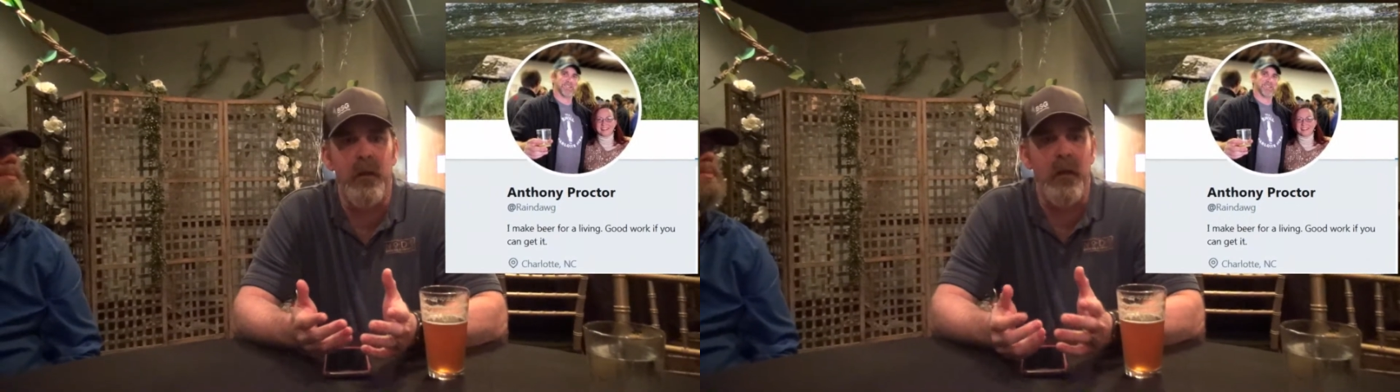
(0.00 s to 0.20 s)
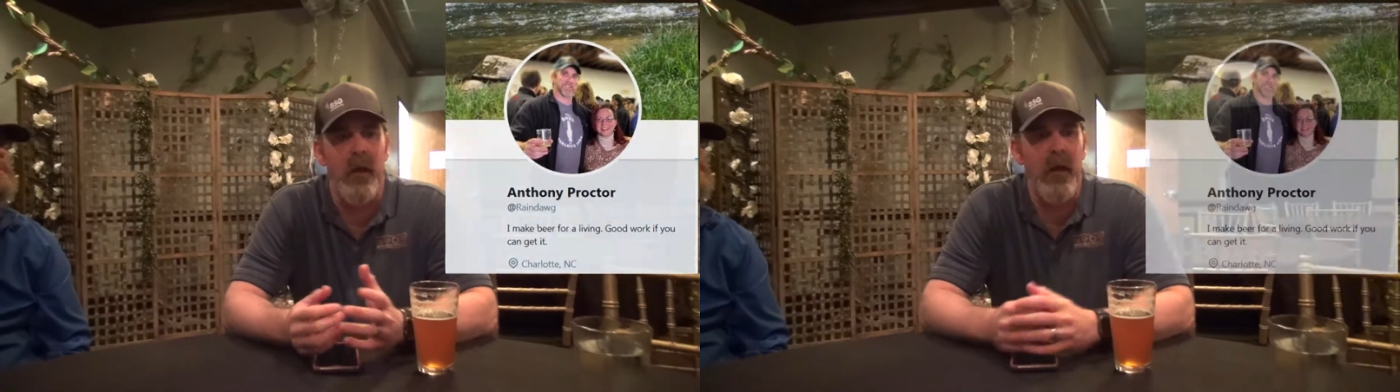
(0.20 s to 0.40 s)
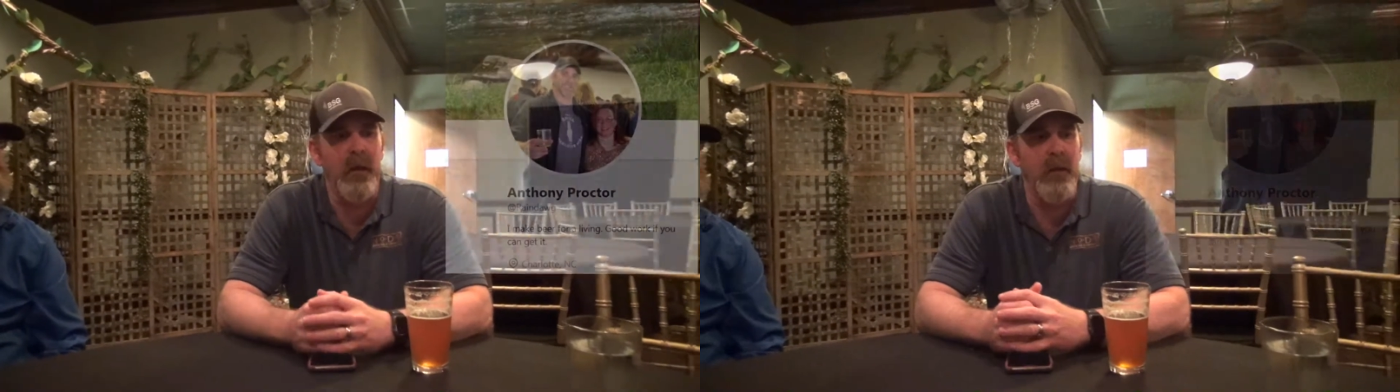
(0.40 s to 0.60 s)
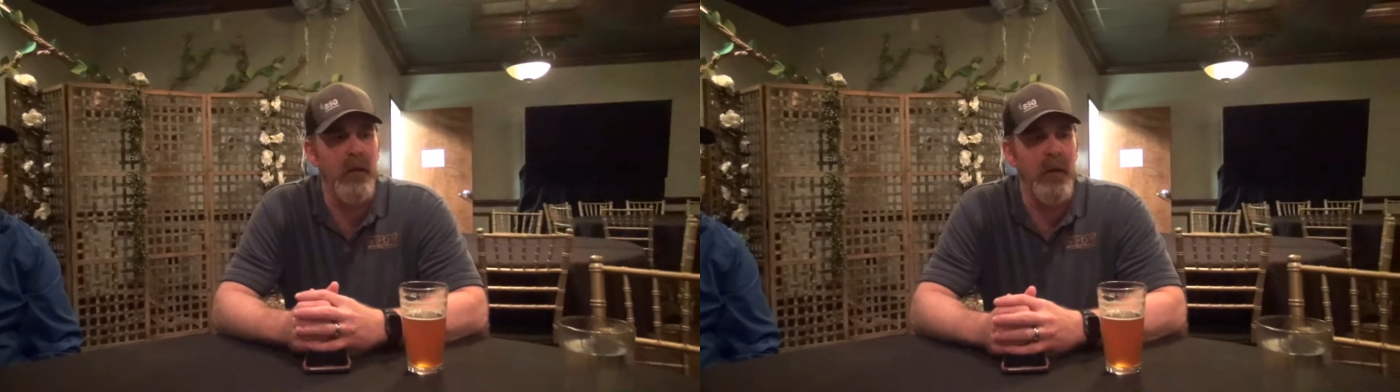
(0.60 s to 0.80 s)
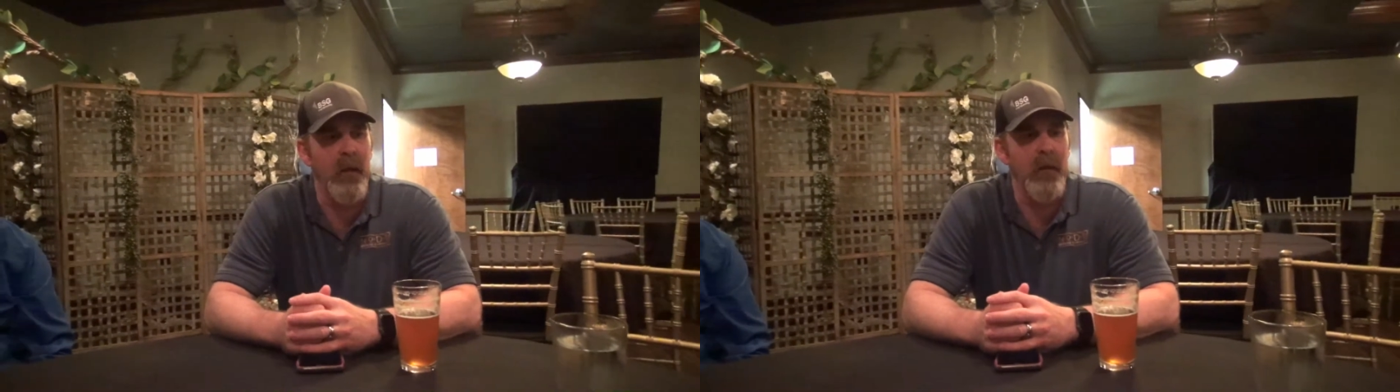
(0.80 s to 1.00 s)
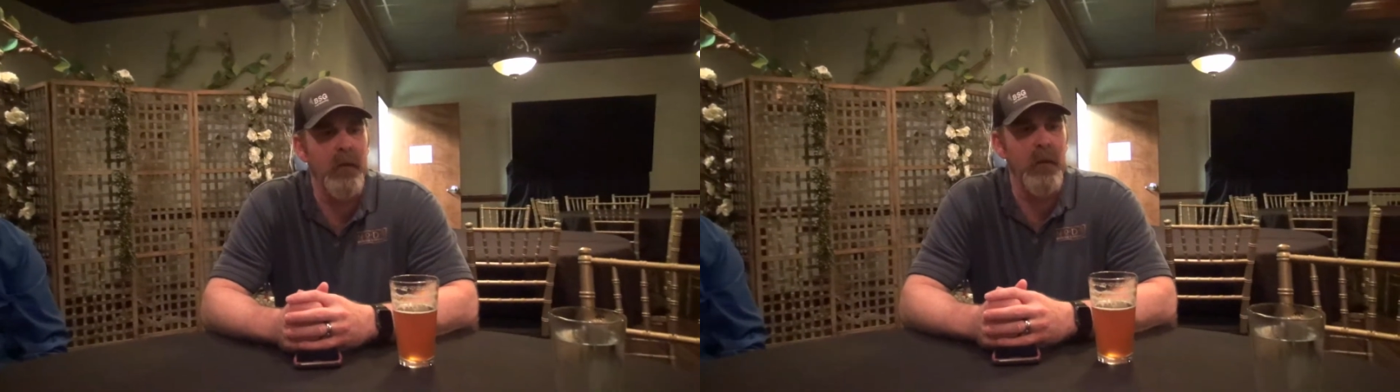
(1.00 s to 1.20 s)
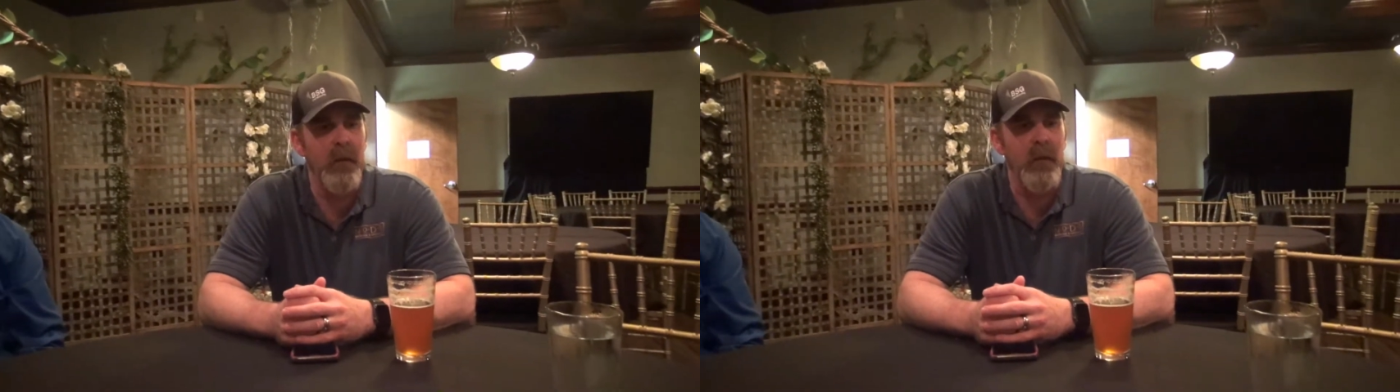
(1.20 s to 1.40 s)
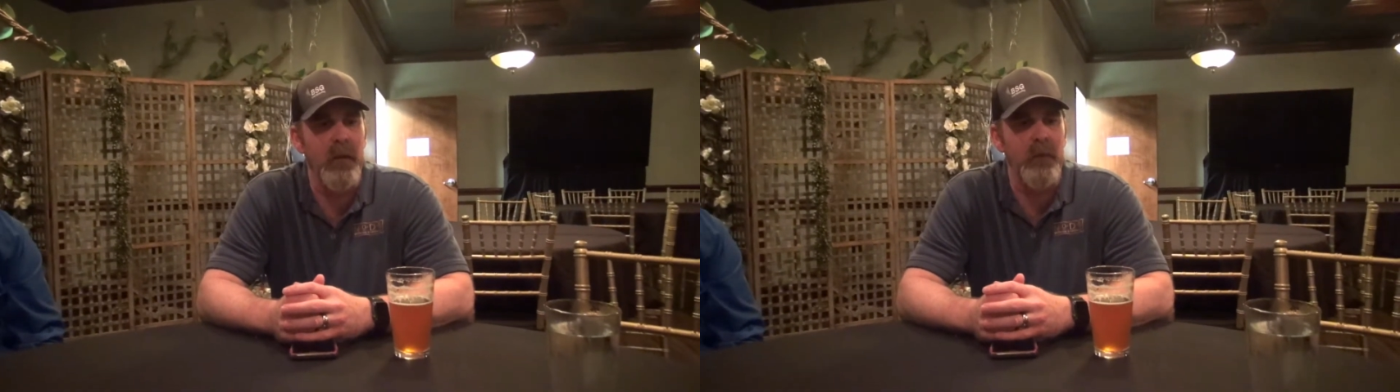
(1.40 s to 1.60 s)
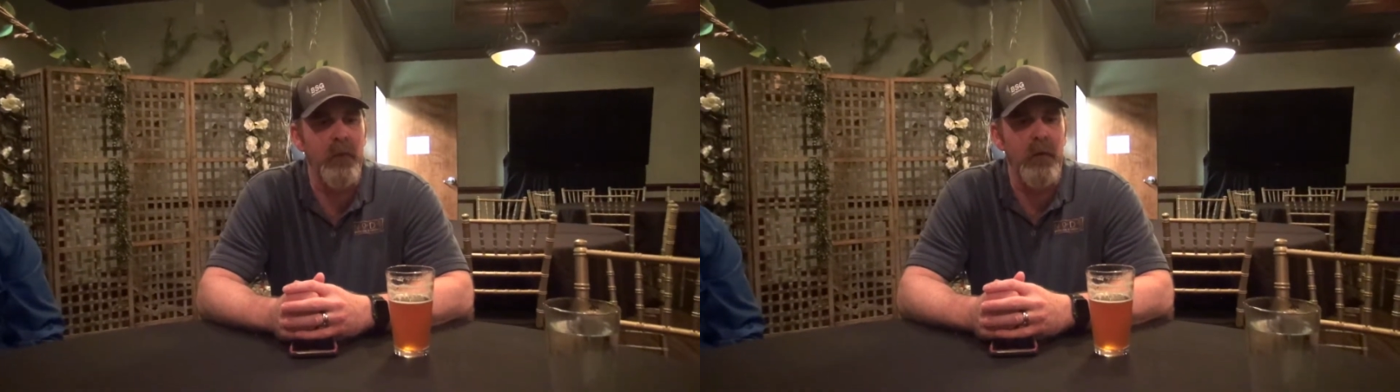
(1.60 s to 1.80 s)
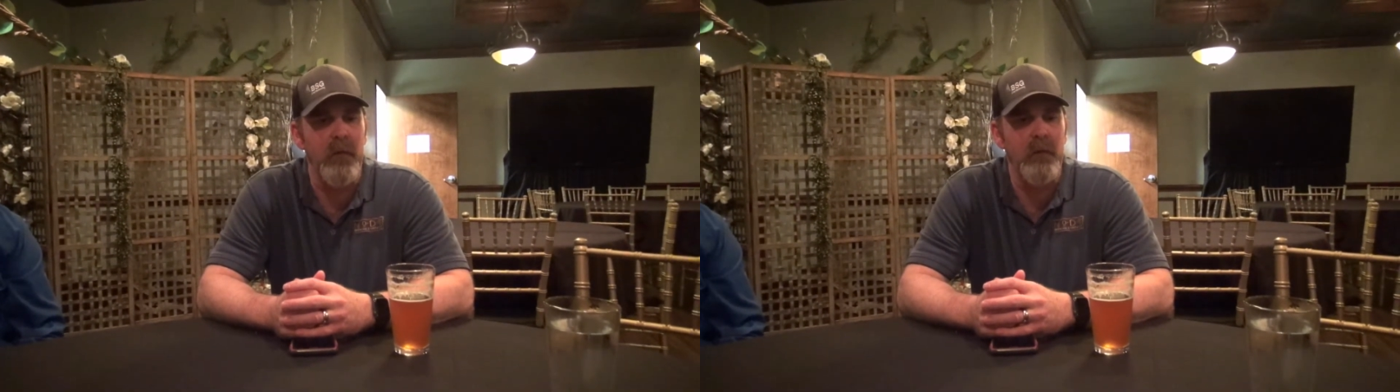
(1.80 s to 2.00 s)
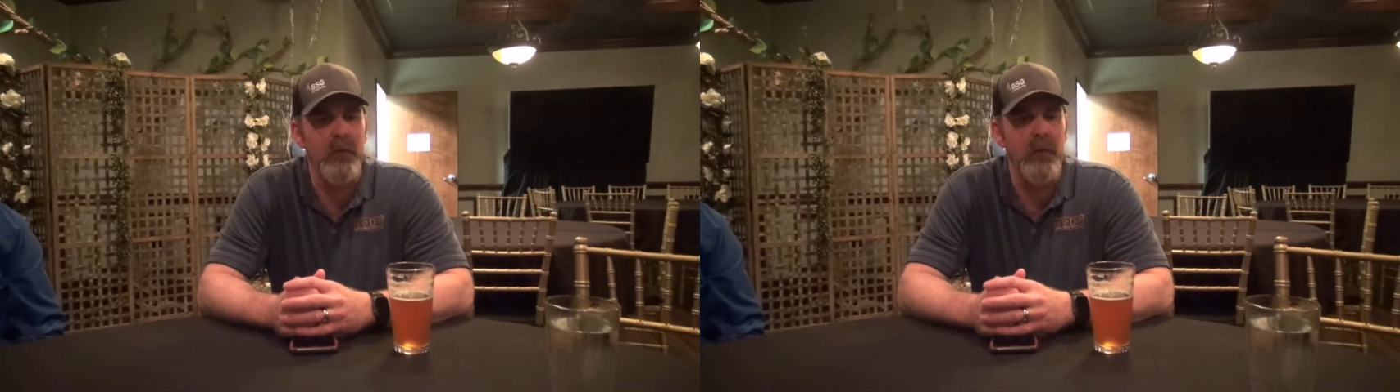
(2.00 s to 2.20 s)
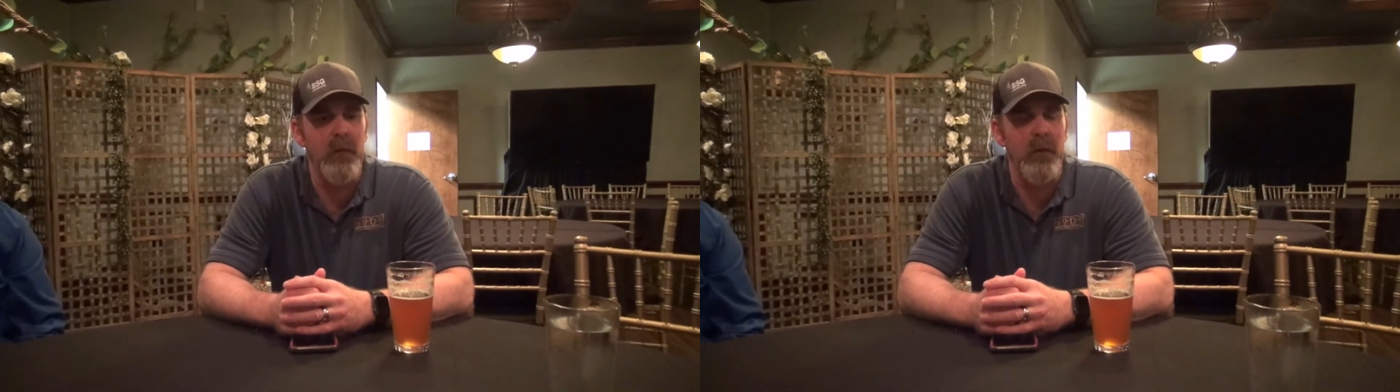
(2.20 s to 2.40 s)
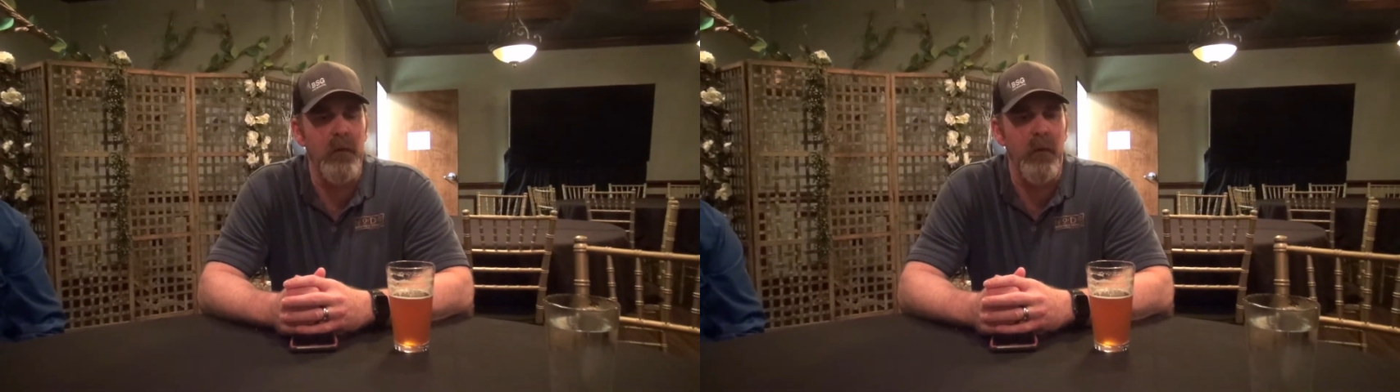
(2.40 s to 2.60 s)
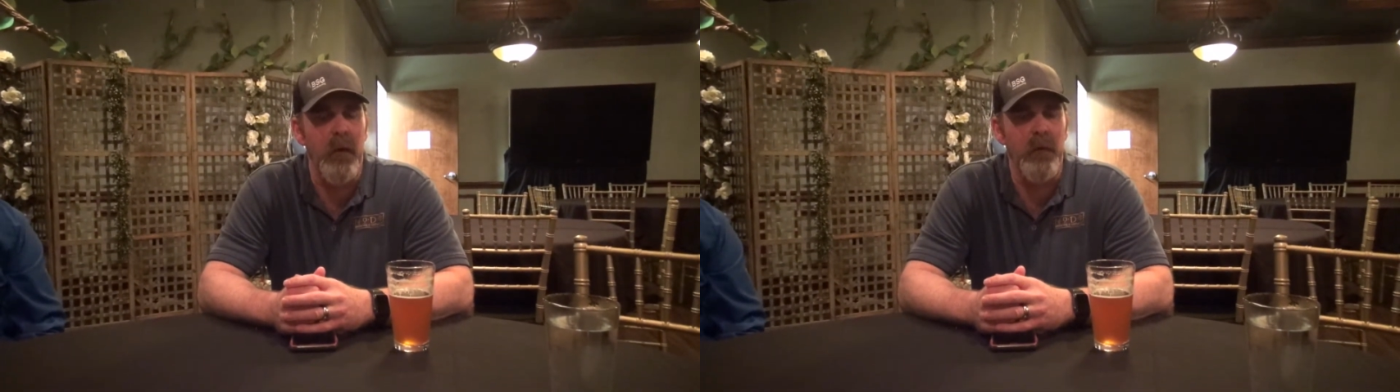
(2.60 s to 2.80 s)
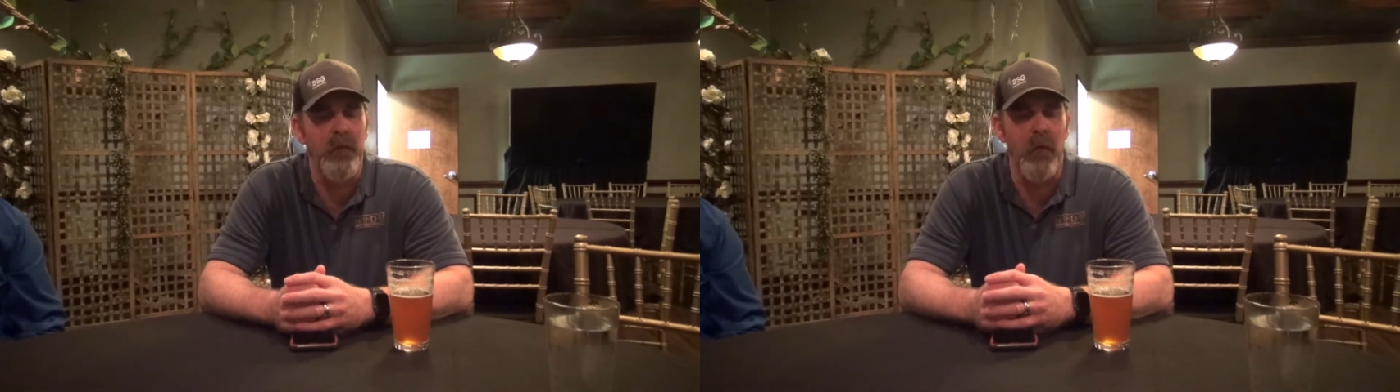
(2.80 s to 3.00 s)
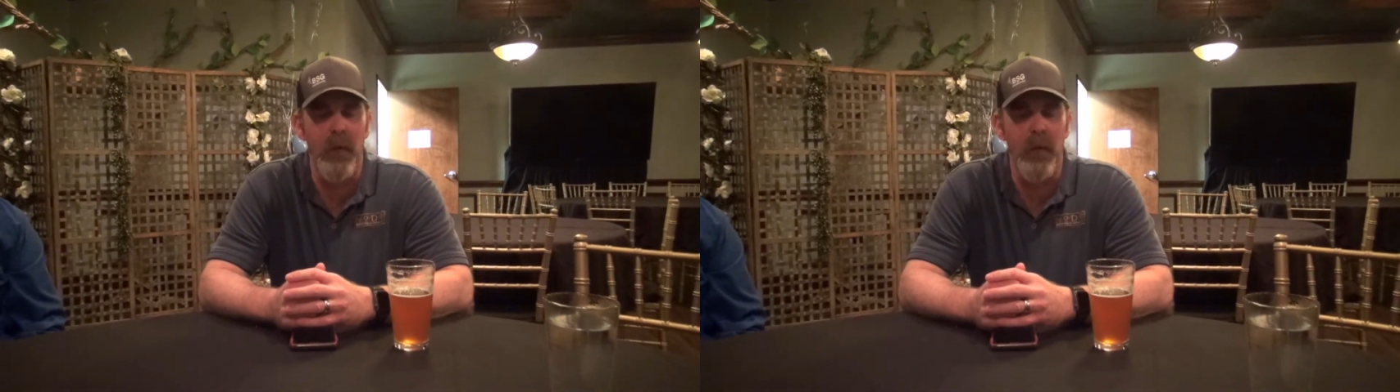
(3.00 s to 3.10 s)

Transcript: guy at NoDa. So